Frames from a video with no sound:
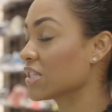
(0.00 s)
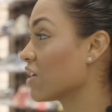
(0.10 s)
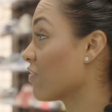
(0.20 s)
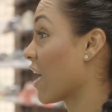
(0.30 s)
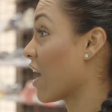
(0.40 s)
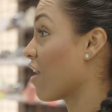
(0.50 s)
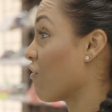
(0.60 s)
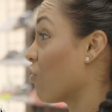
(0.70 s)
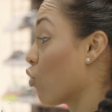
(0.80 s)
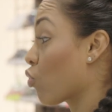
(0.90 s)
to see if they
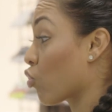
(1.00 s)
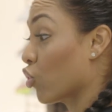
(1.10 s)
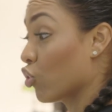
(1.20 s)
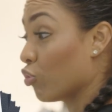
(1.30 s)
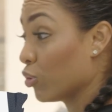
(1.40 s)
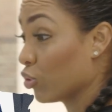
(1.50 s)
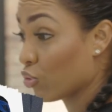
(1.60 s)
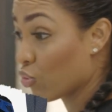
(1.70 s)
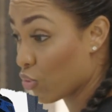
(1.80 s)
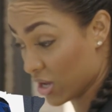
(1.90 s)
have the royal blue
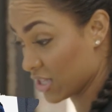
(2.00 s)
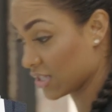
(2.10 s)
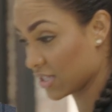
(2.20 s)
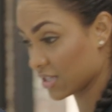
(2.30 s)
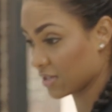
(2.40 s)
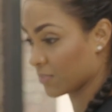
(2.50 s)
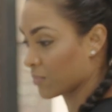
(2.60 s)
ones,